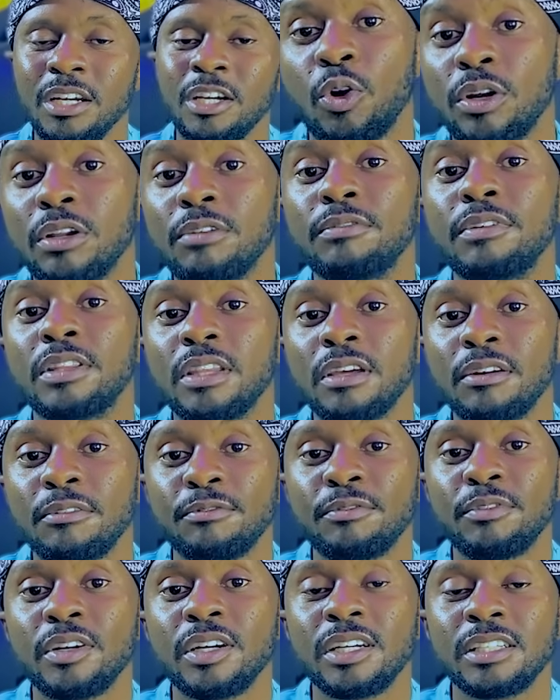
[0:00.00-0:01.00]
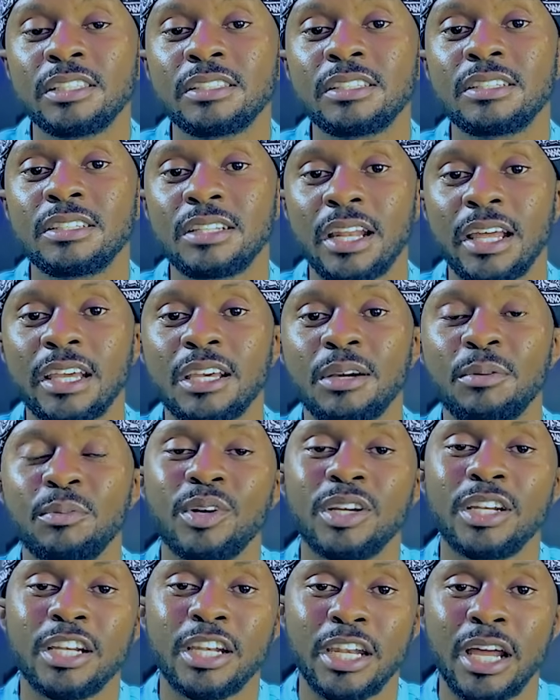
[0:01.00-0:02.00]
or even their voice is likable
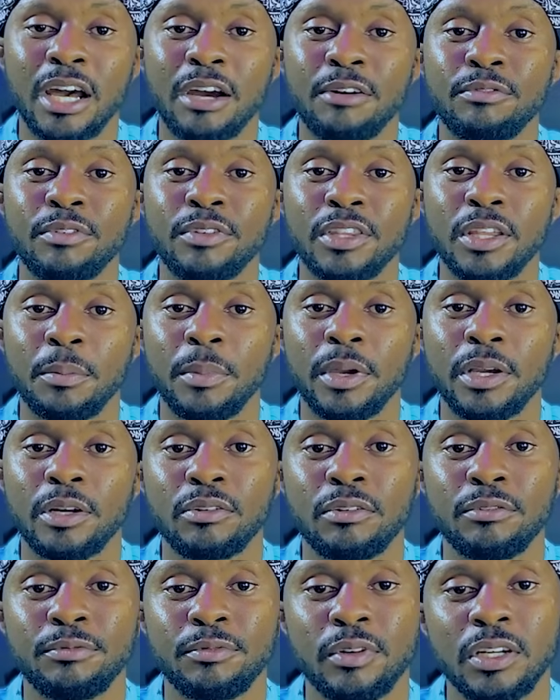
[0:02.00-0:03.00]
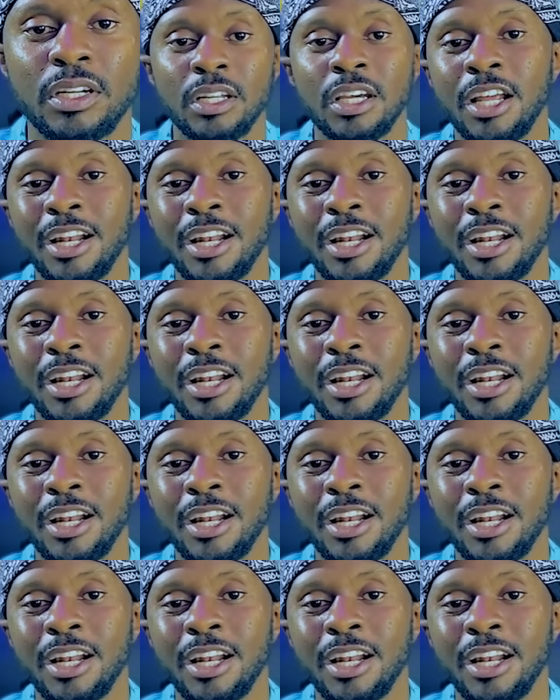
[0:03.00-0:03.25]
enough on their microphone.